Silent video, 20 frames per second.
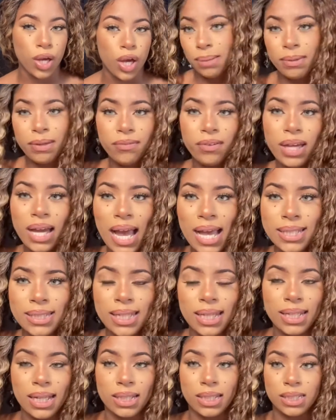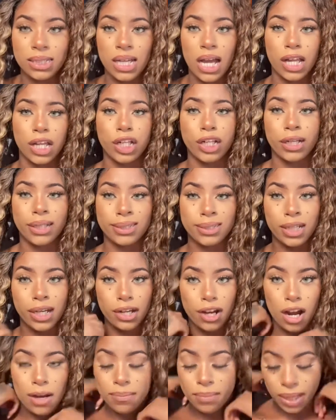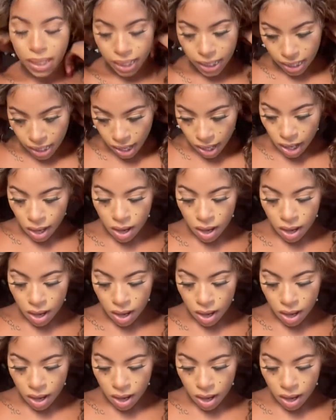Comment if you guys think that this color looks good on me.